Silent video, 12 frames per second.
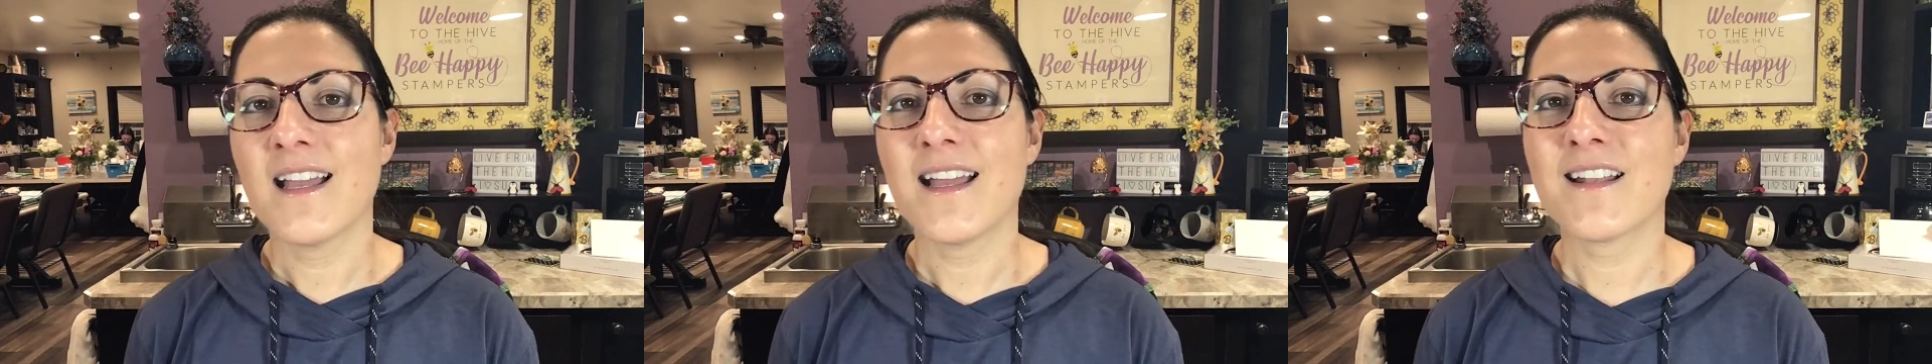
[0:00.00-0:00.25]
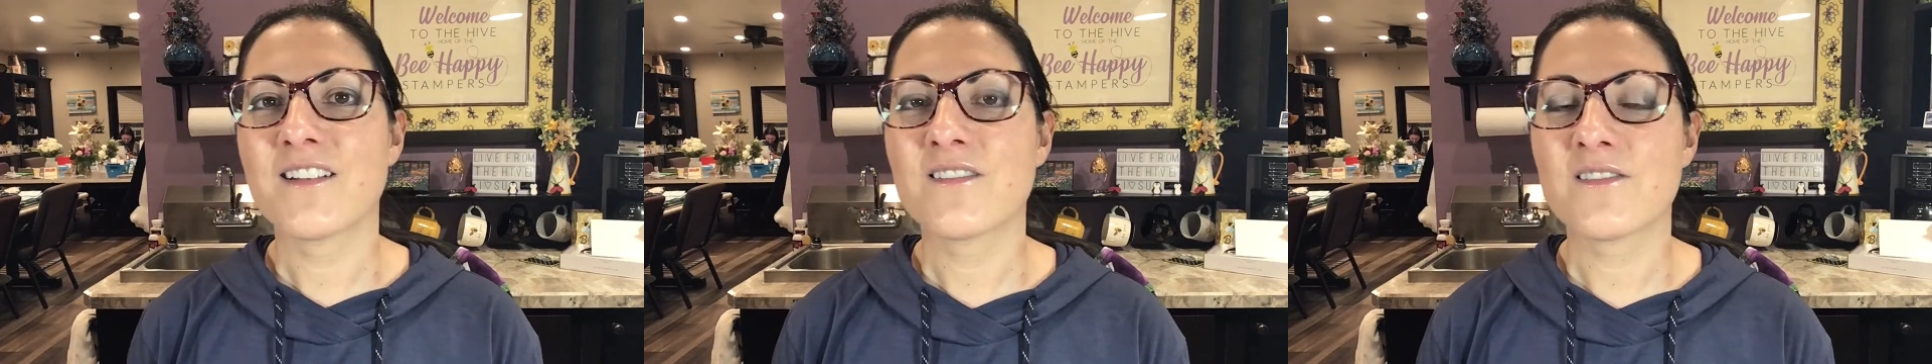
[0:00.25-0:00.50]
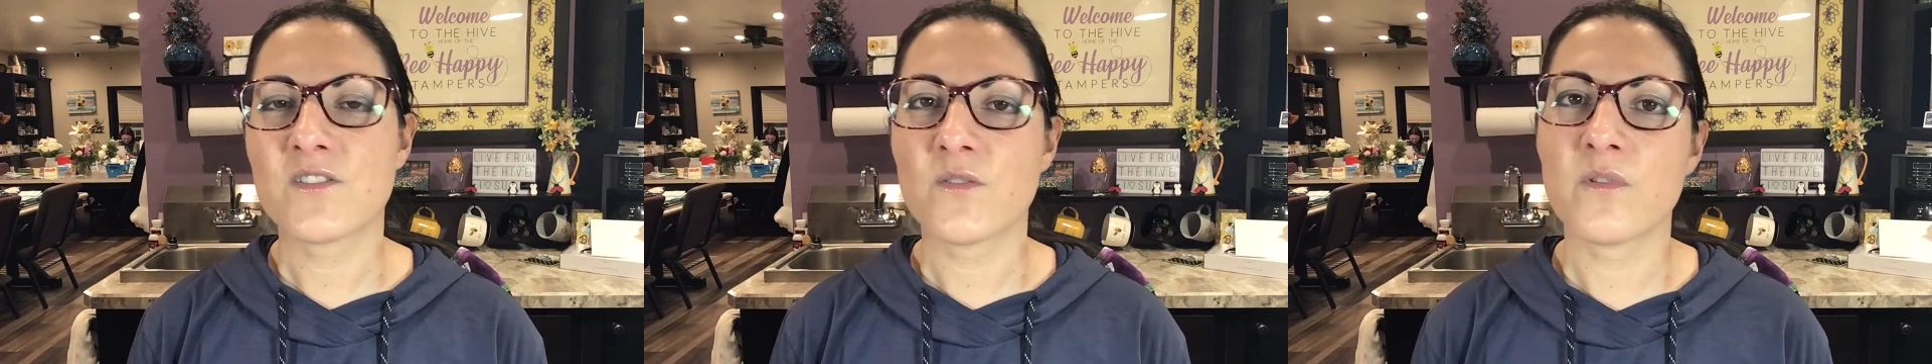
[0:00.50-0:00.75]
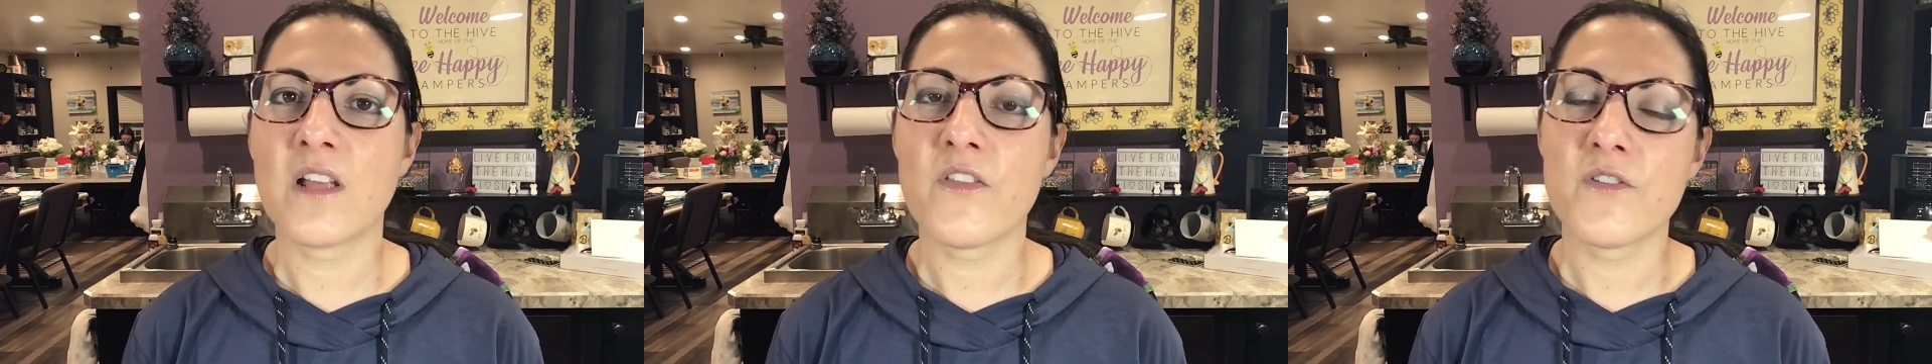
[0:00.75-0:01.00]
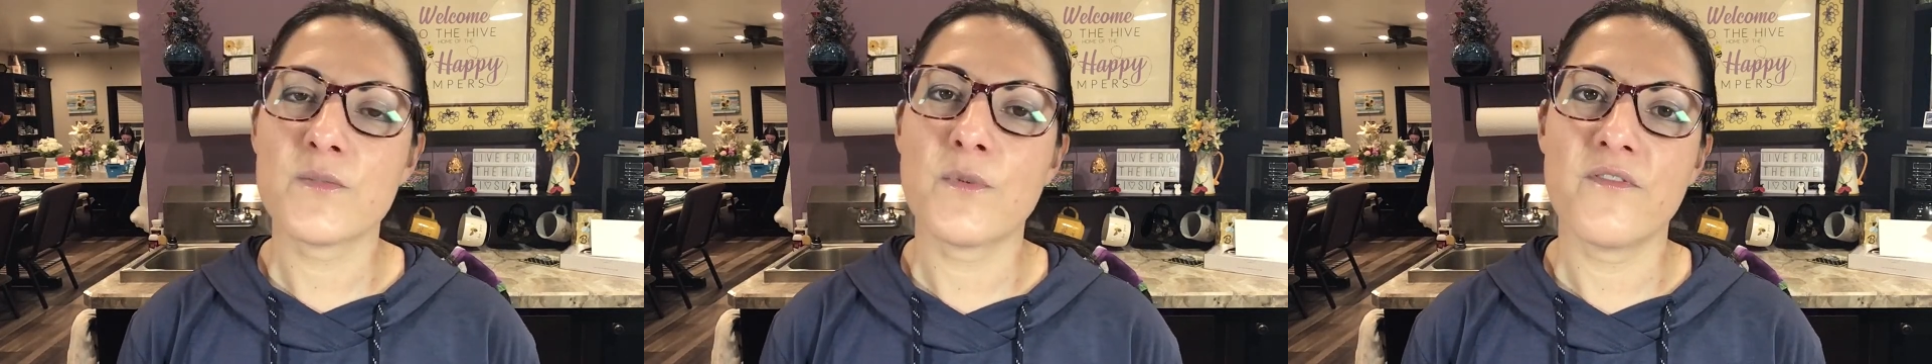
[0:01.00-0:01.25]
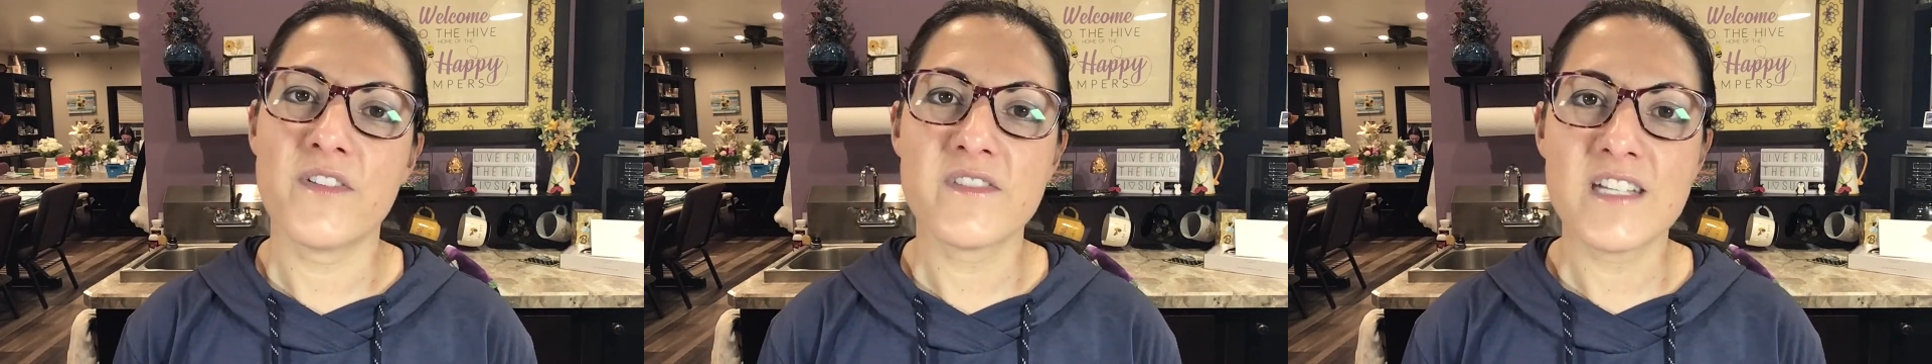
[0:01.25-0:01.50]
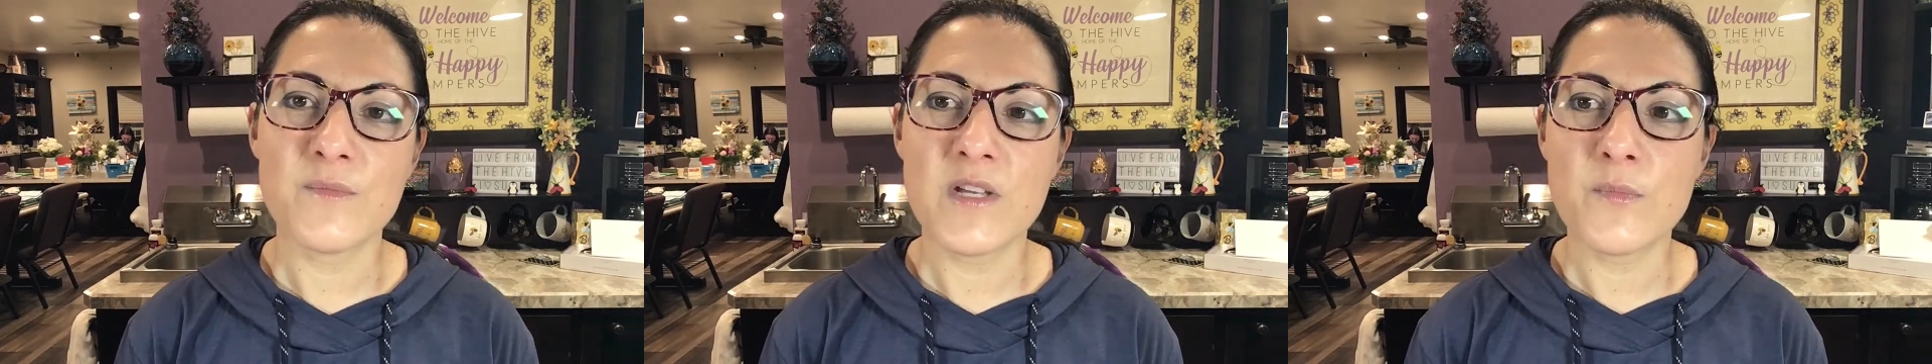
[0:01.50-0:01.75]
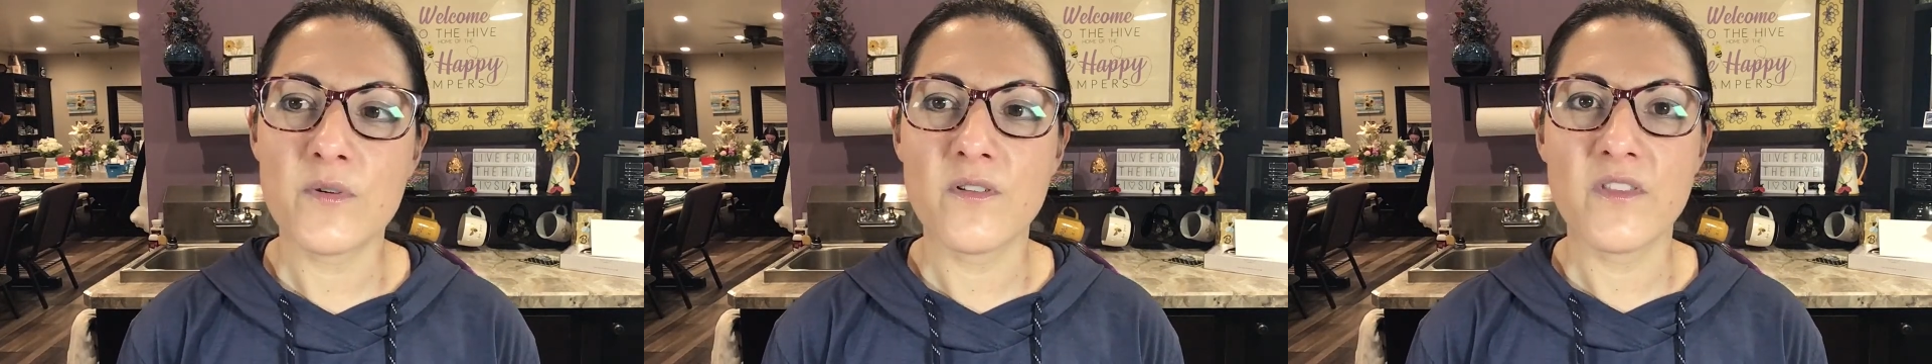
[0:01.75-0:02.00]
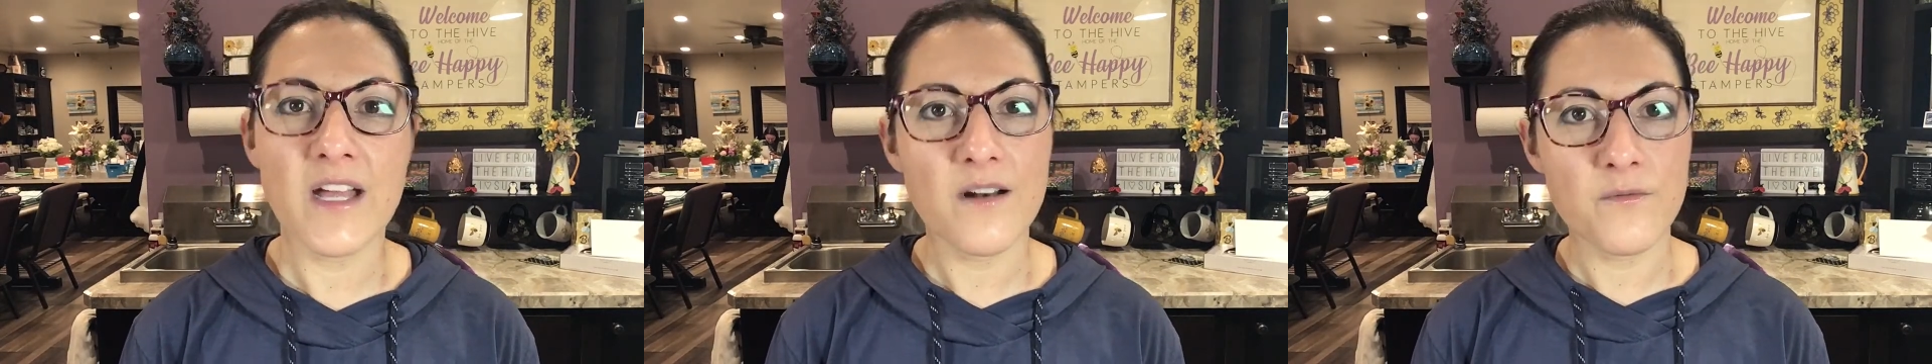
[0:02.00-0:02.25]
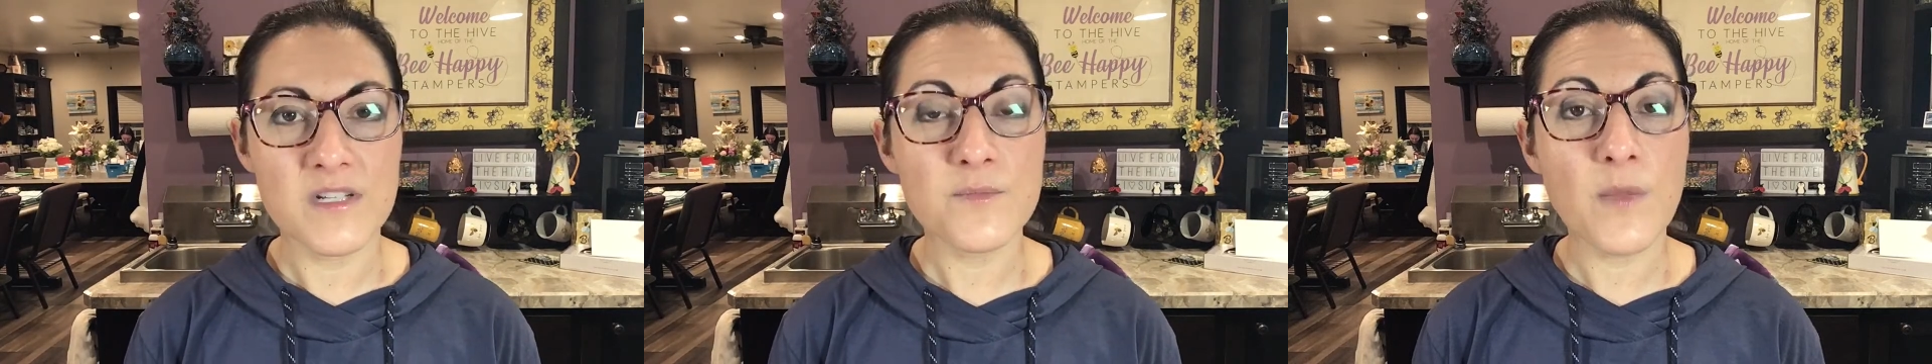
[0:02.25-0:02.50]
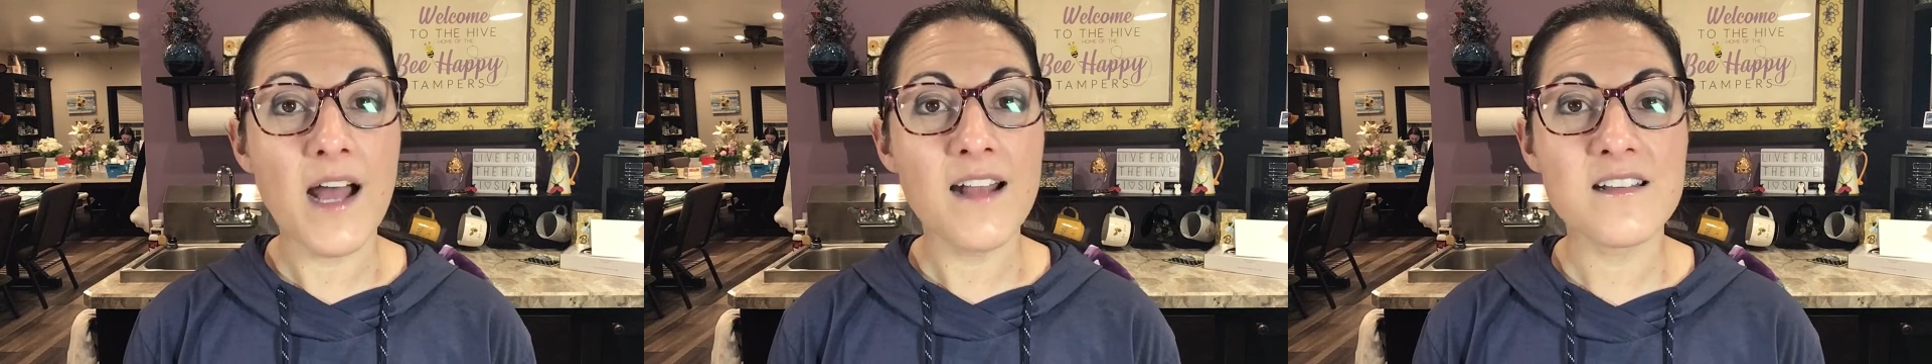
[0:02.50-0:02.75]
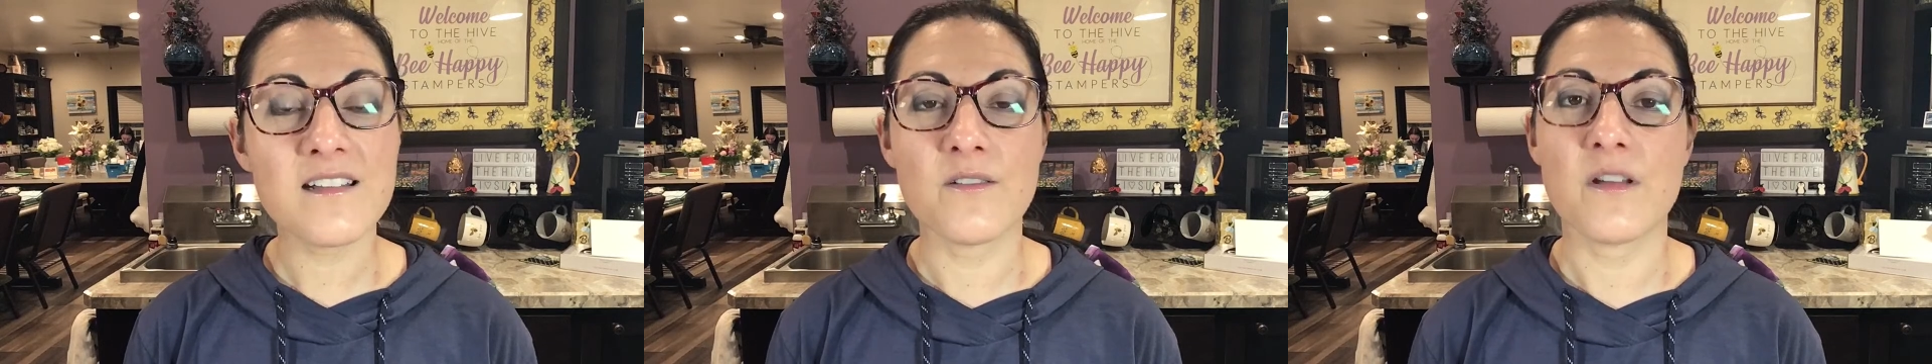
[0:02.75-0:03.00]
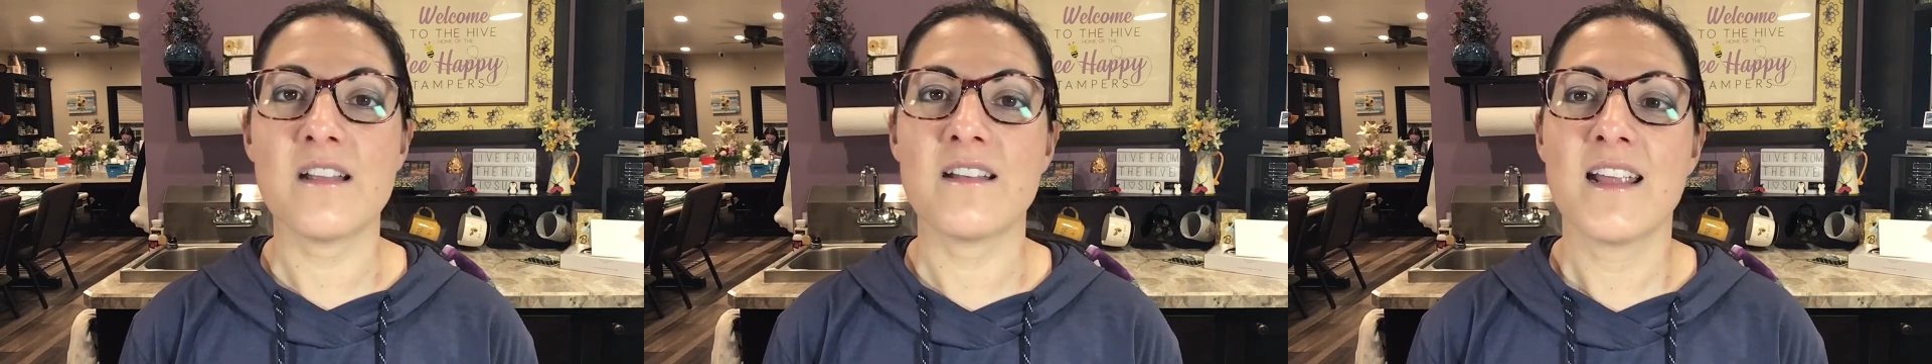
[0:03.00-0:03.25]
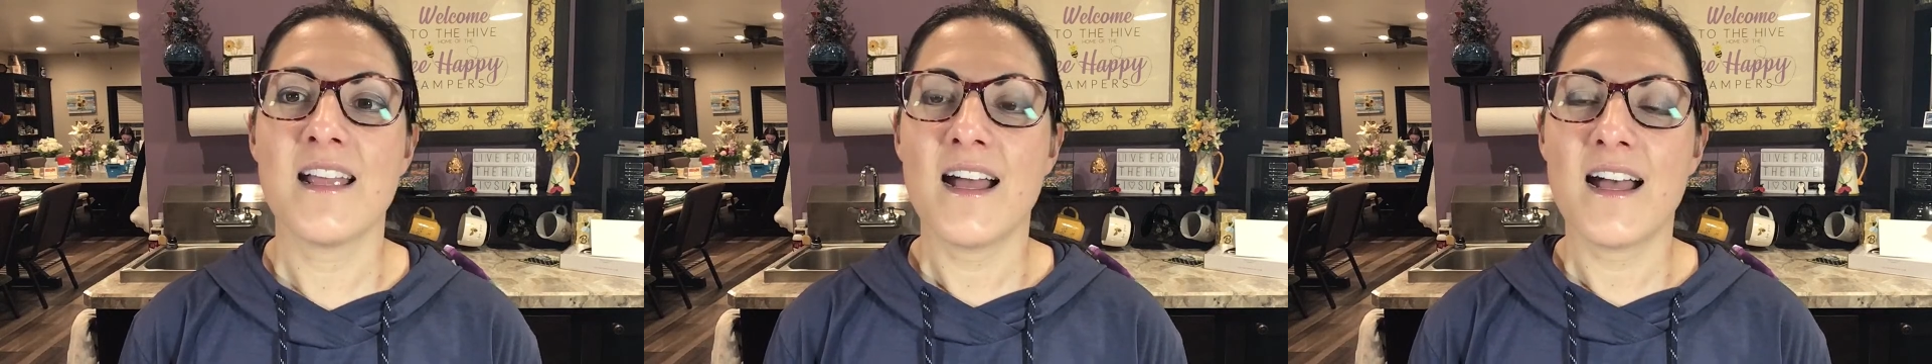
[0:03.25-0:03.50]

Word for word: And so now there's about fifteen people that respond to it